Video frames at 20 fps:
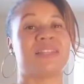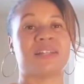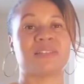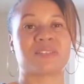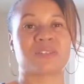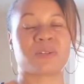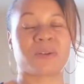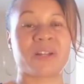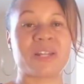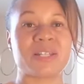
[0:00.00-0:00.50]

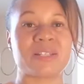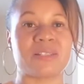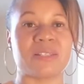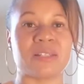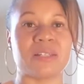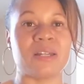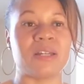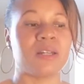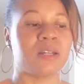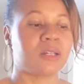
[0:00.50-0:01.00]
That's
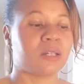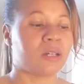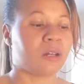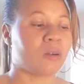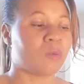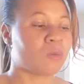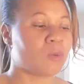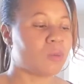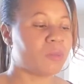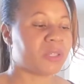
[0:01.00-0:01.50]
crazy.
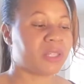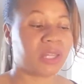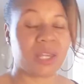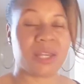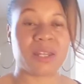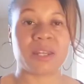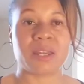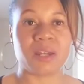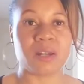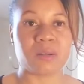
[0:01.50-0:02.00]
A woman
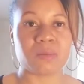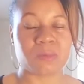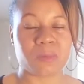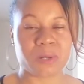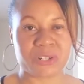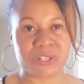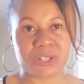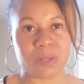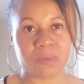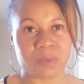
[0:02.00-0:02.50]
can't help
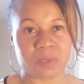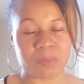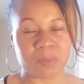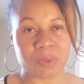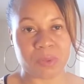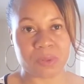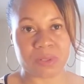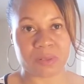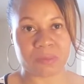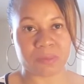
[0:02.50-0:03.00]
where she was
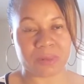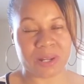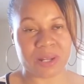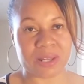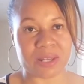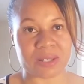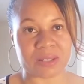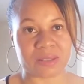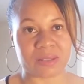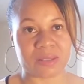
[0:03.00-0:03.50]
born and
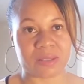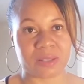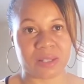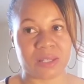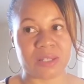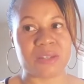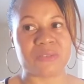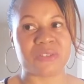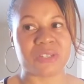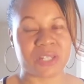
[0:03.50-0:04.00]
raised.
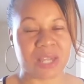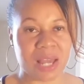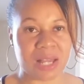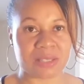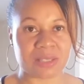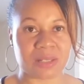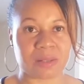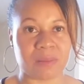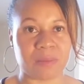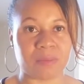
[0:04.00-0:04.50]
And if she
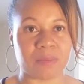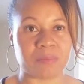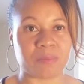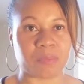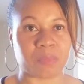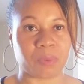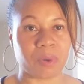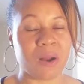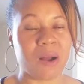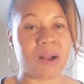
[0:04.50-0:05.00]
has a
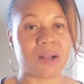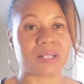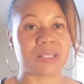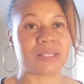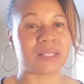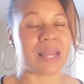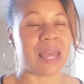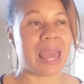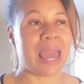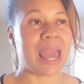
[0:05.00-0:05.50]

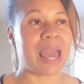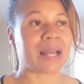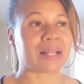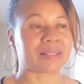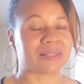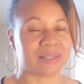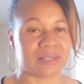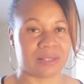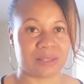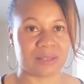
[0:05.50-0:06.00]
Bronx
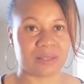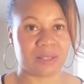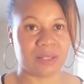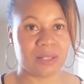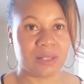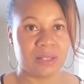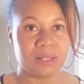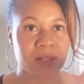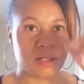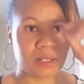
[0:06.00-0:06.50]
accent,
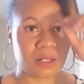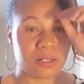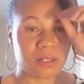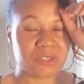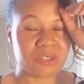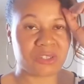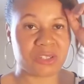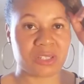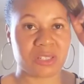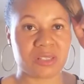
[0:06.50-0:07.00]

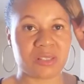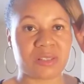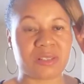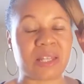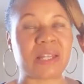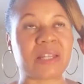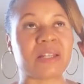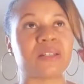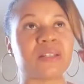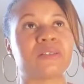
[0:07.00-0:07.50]
could she
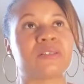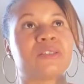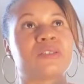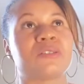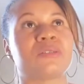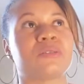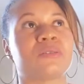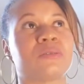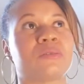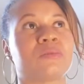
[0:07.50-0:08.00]
stand
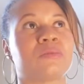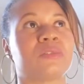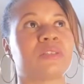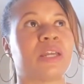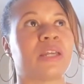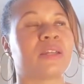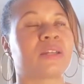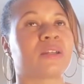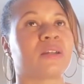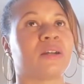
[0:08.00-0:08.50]
to
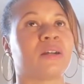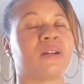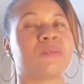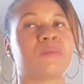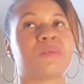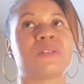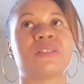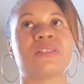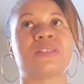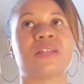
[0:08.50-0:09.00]
take uh
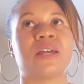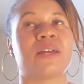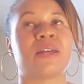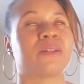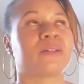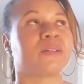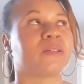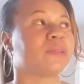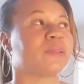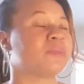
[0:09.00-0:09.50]
what is
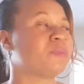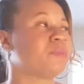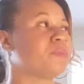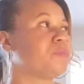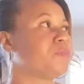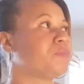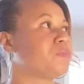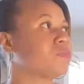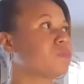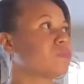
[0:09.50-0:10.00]
that
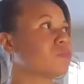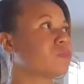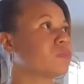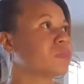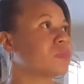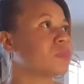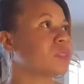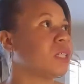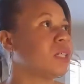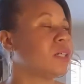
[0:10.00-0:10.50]
um
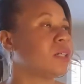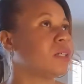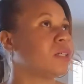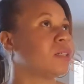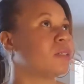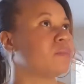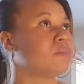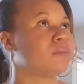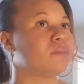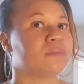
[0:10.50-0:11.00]

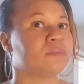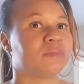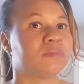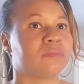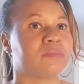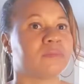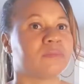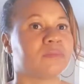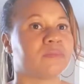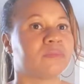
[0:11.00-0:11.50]
um
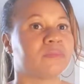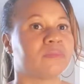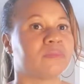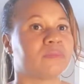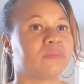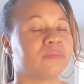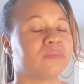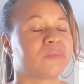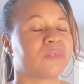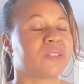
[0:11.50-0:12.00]

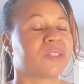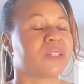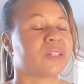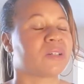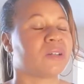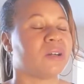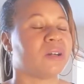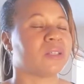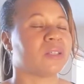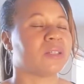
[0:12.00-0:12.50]
what do they
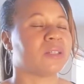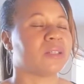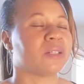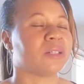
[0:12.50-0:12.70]
call it?